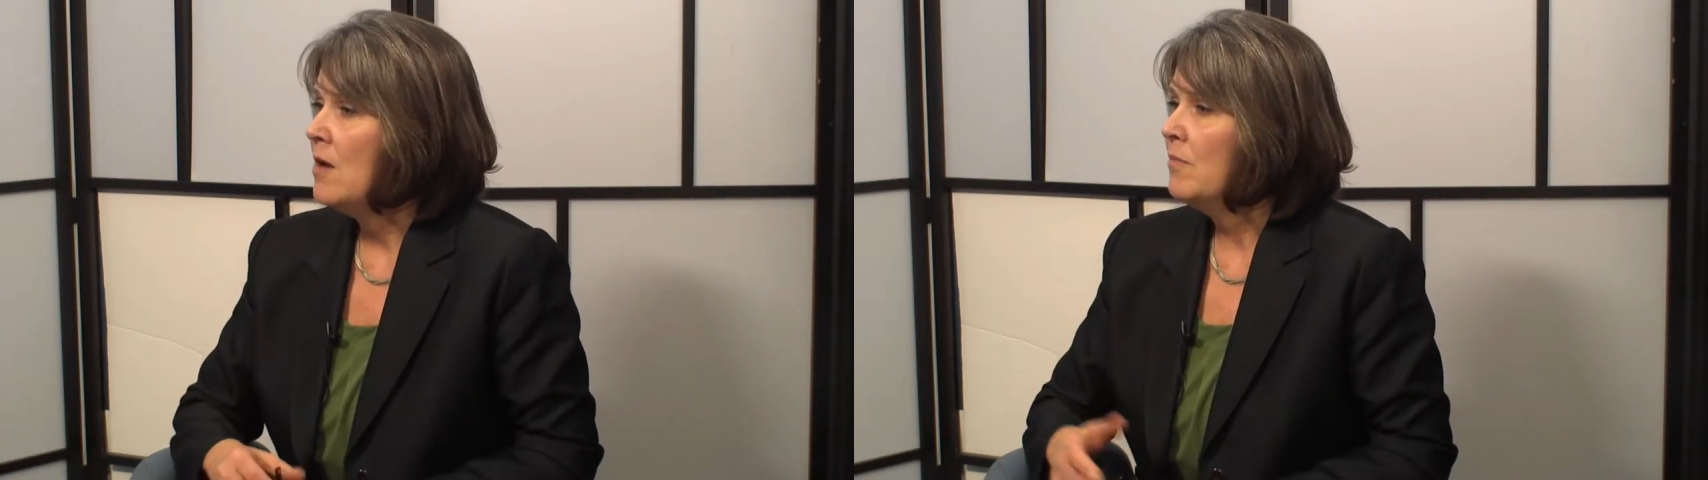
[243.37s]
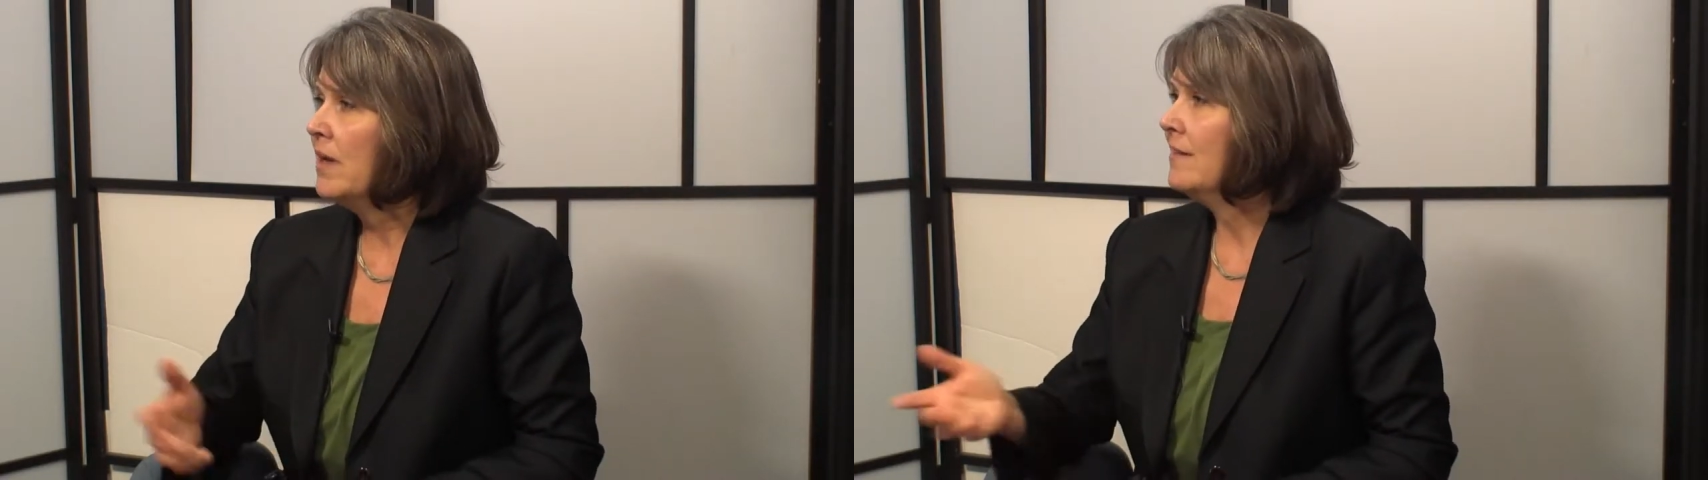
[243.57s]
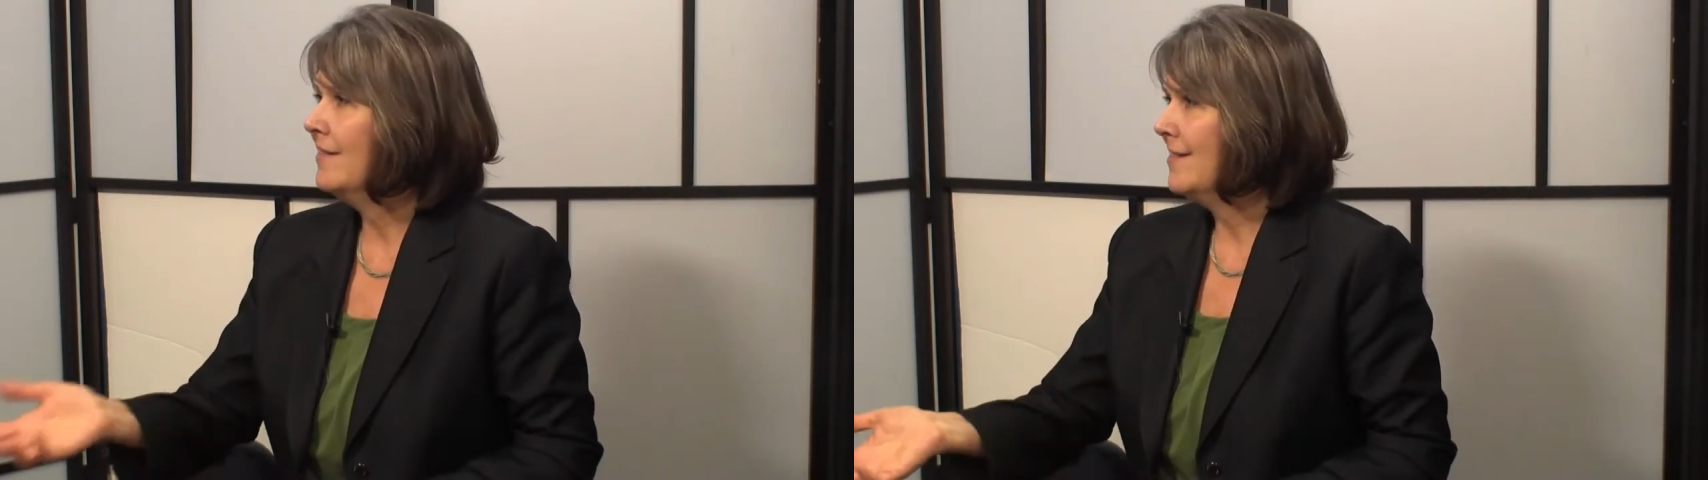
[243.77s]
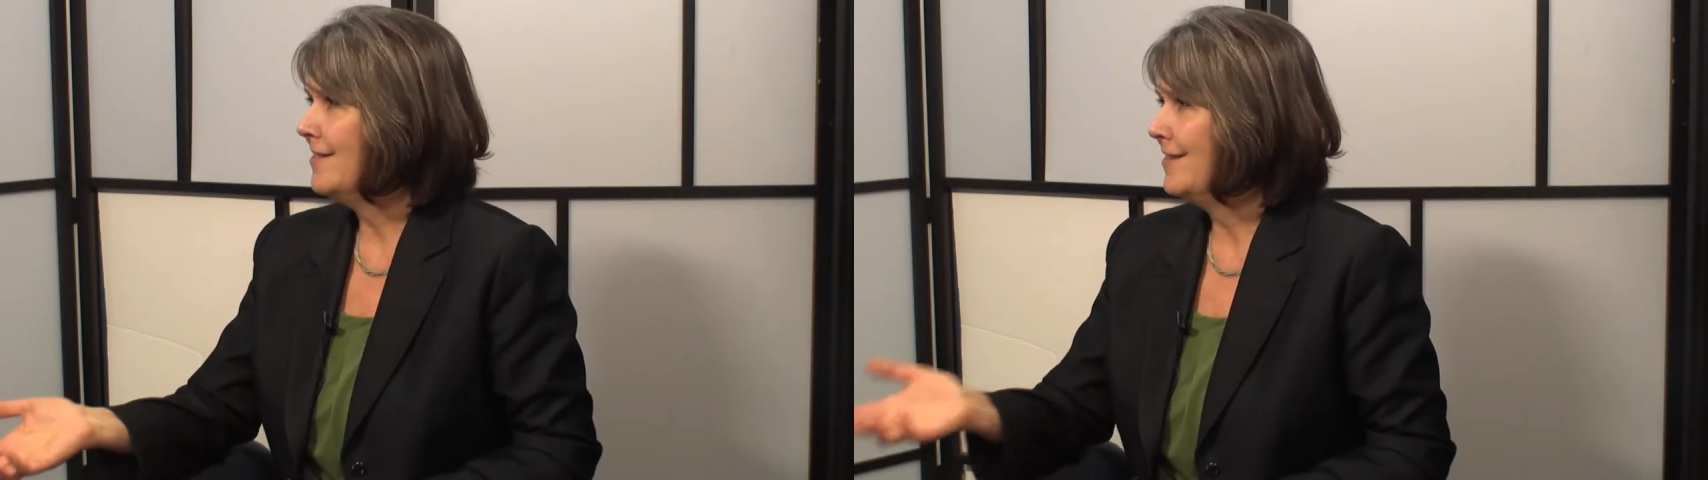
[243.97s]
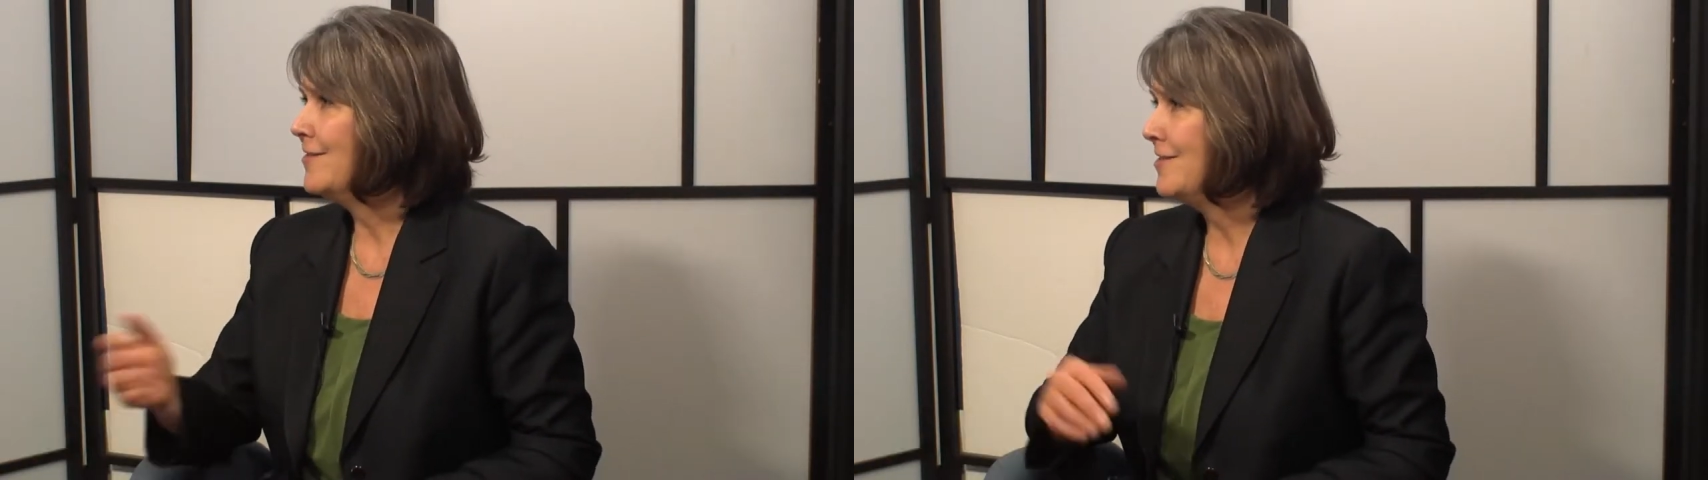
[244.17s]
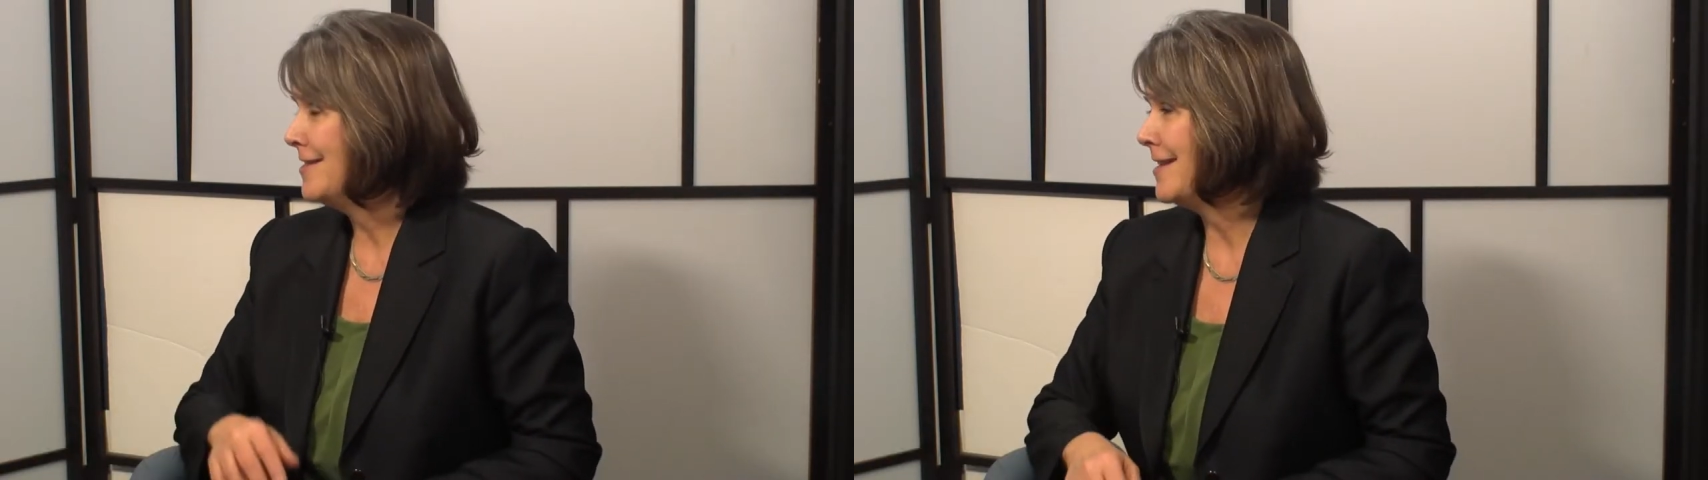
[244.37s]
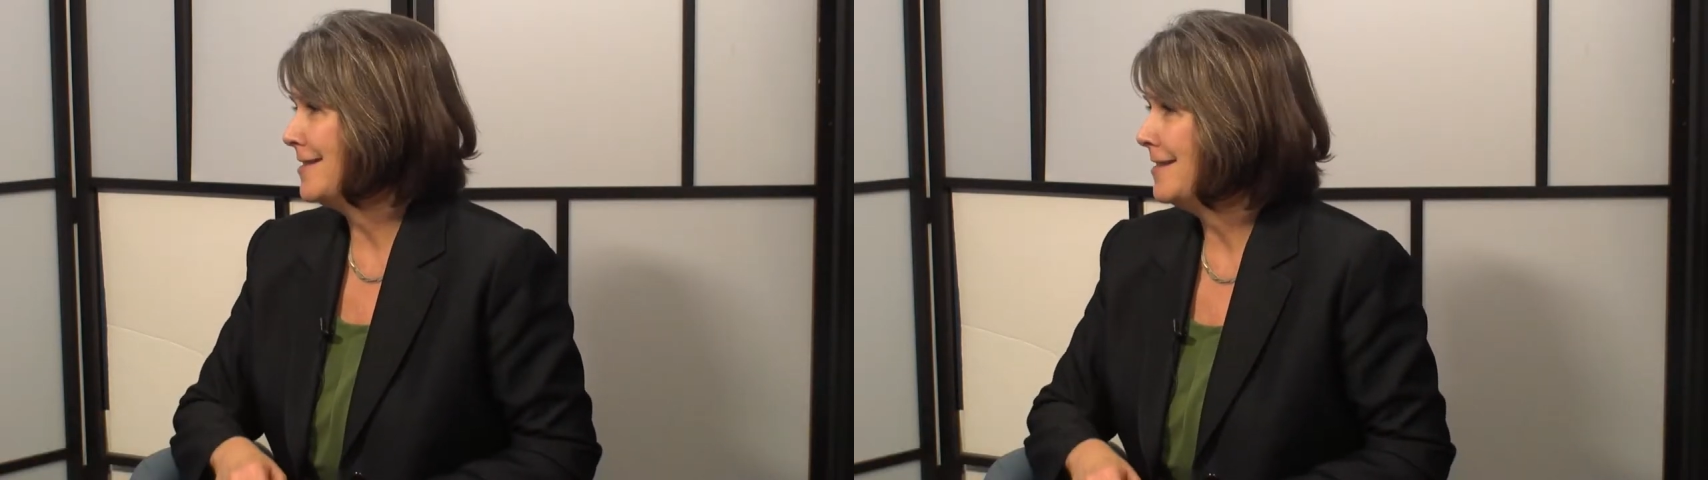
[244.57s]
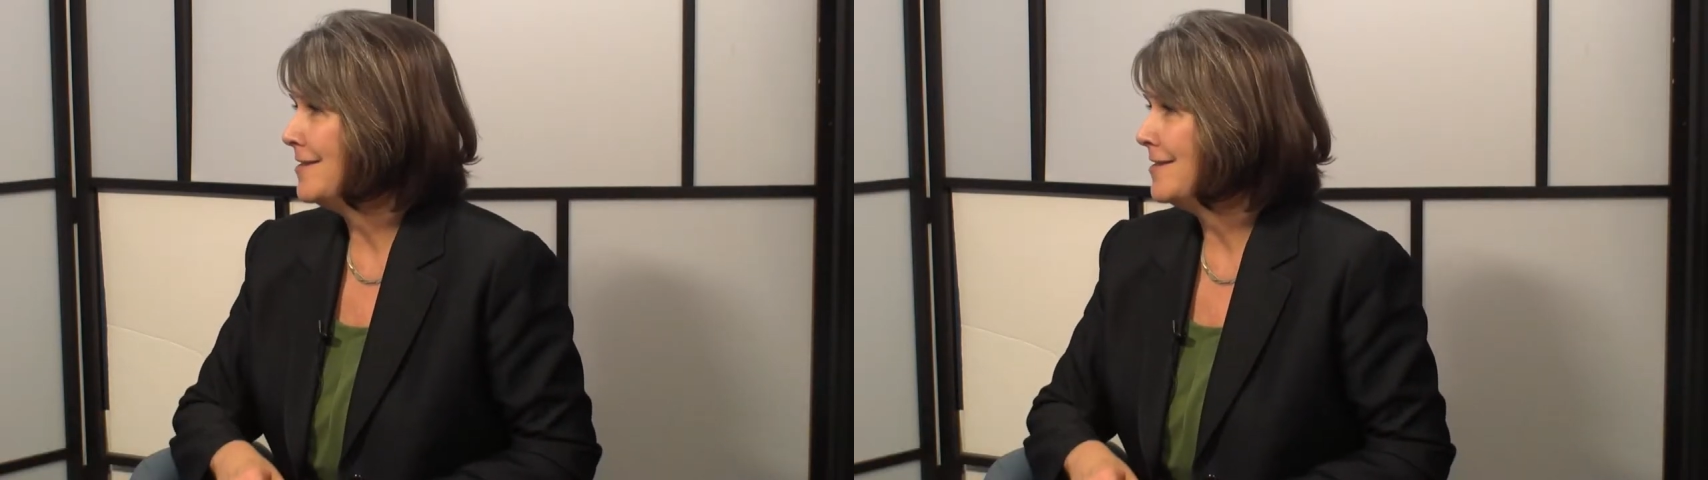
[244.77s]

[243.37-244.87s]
but you know necessity